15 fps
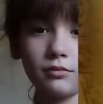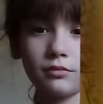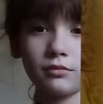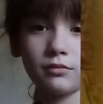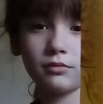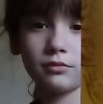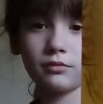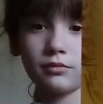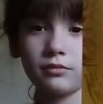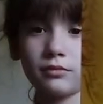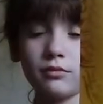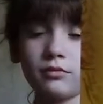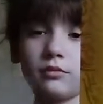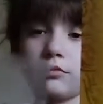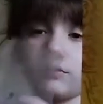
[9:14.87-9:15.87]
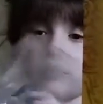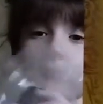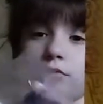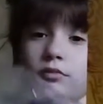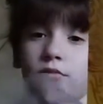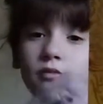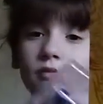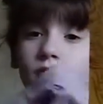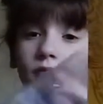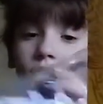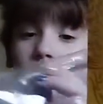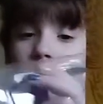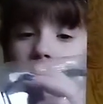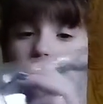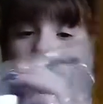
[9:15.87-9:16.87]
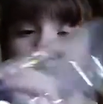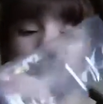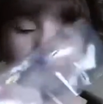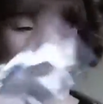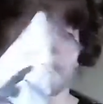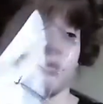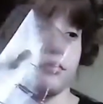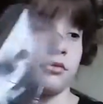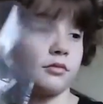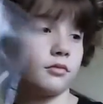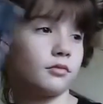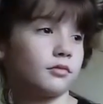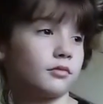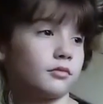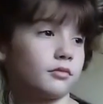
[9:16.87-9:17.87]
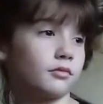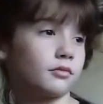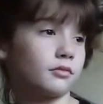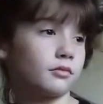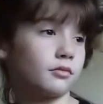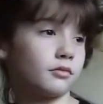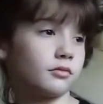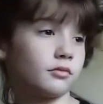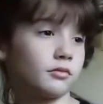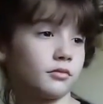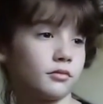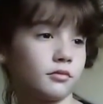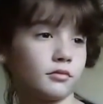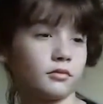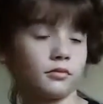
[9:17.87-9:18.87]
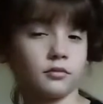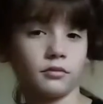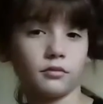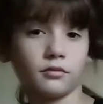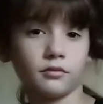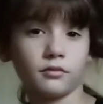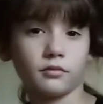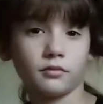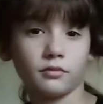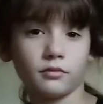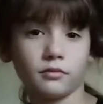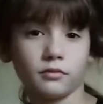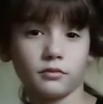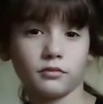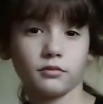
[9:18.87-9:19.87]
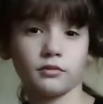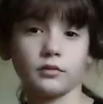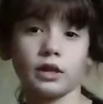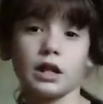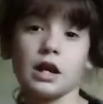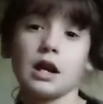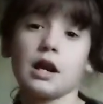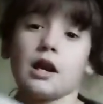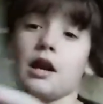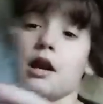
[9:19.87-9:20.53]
(not speaking)